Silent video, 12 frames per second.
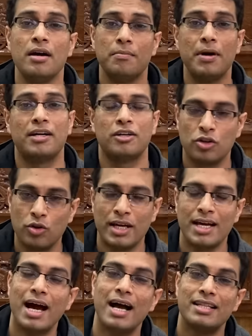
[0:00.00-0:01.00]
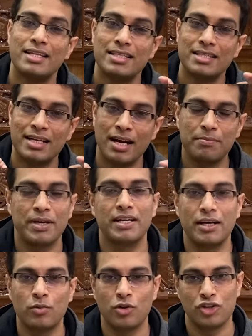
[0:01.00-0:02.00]
But today, this is an
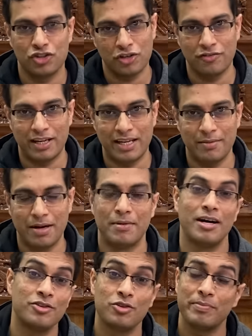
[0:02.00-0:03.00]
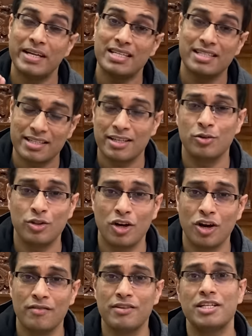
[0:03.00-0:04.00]
updated version of Alibaba. So please listen to the
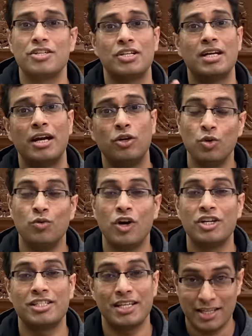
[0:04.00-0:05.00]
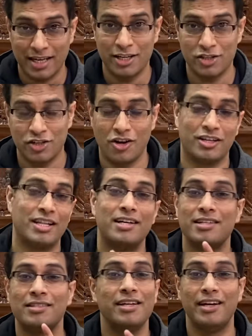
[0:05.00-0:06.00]
conversation and do watch the second stock. That
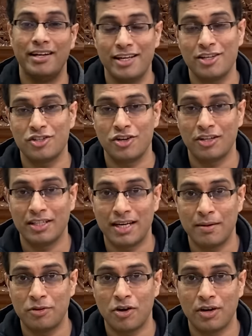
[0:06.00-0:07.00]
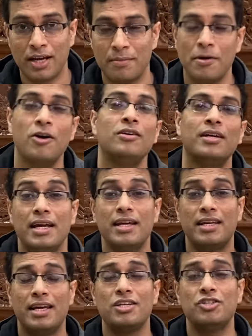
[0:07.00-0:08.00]
is the Indian stock that I'm talking about. In
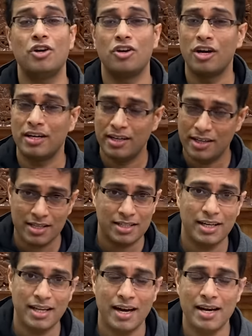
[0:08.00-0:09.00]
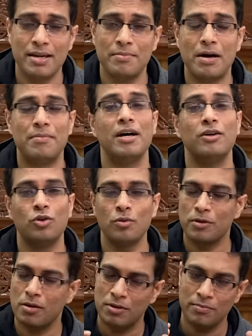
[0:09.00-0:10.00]
case you're not interested in Alibaba, no
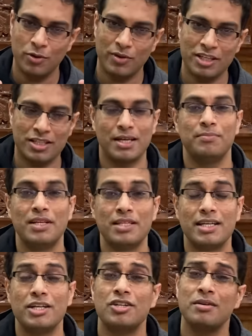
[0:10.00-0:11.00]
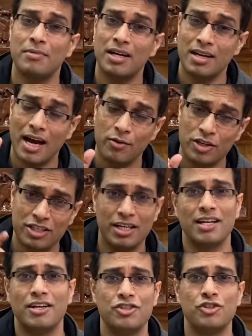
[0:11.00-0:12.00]
problem. You can skip this section. But I would
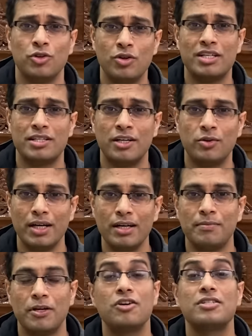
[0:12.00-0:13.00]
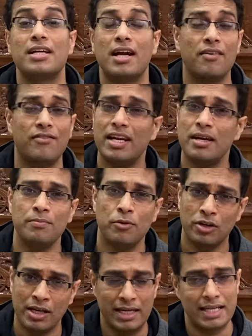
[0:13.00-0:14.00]
still urge you to listen to it because there are very
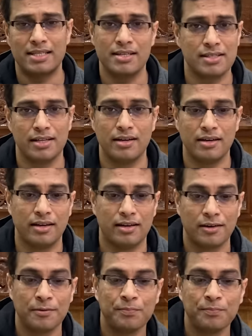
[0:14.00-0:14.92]
important lessons hidden here.